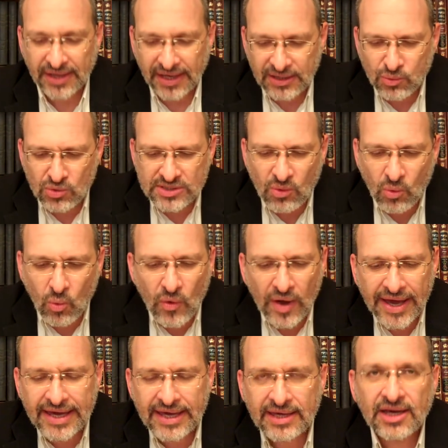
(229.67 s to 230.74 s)
It was a
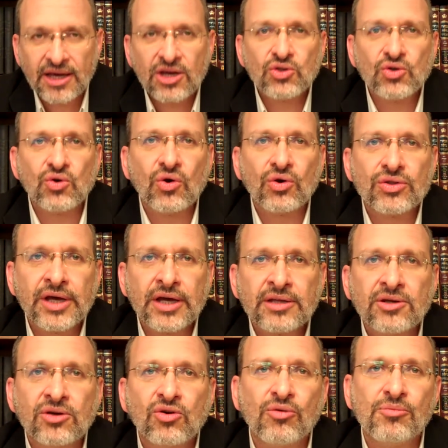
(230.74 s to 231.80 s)
way to
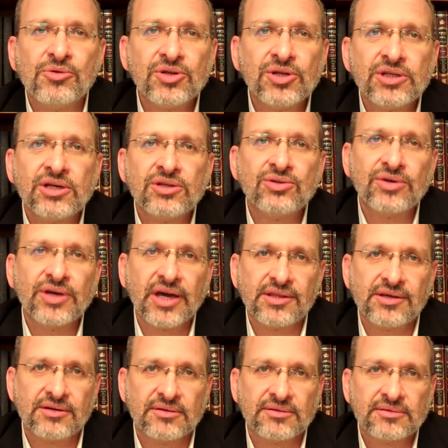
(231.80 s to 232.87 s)
connect the community
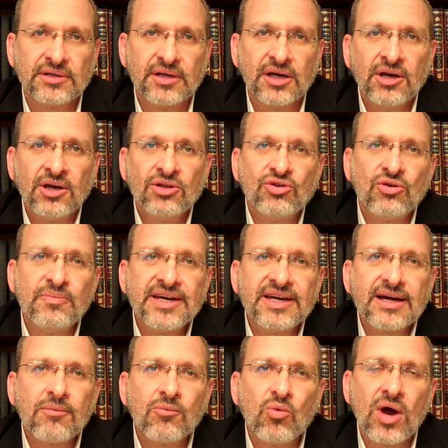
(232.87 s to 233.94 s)
together, to
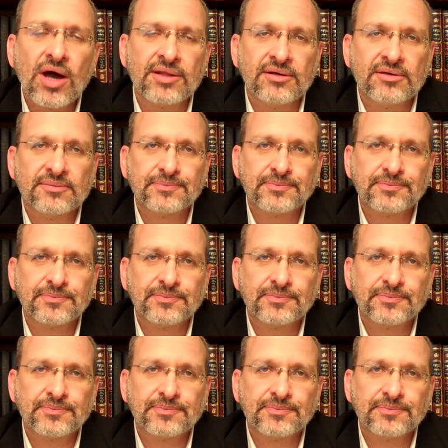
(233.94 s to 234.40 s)
become one.